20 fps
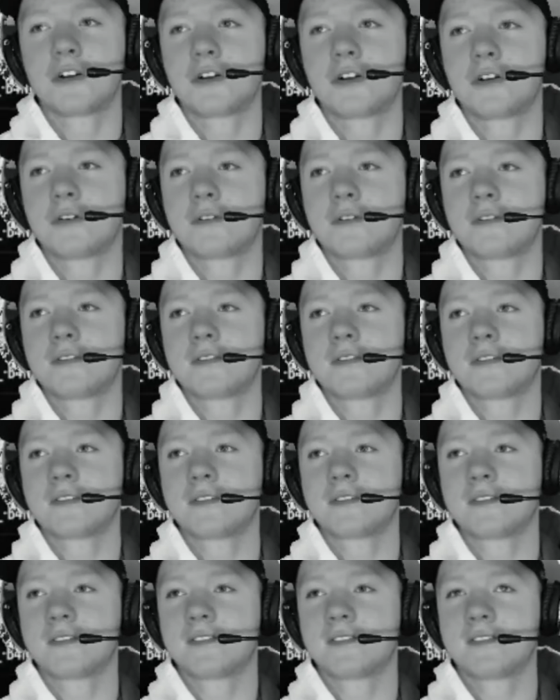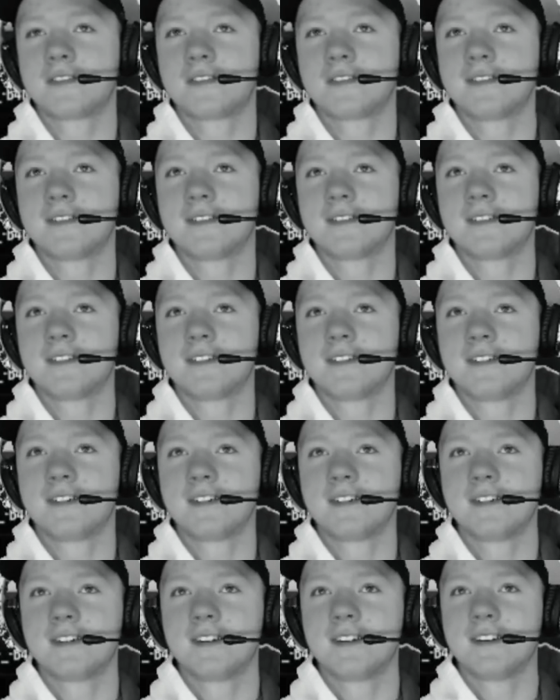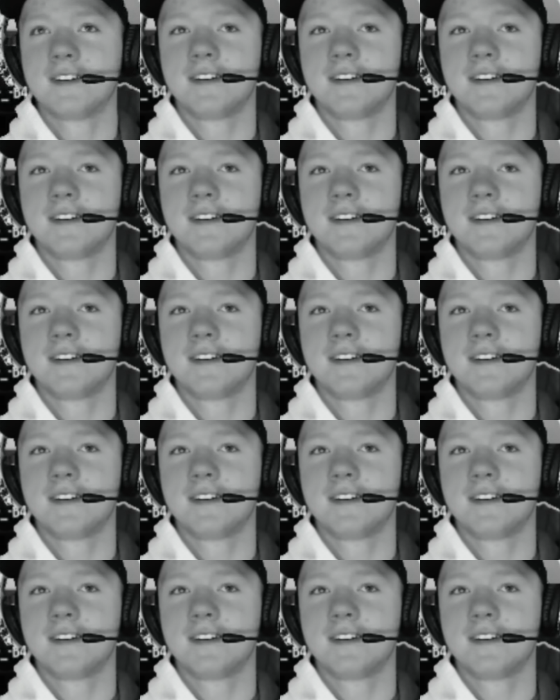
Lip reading: Nothing is said.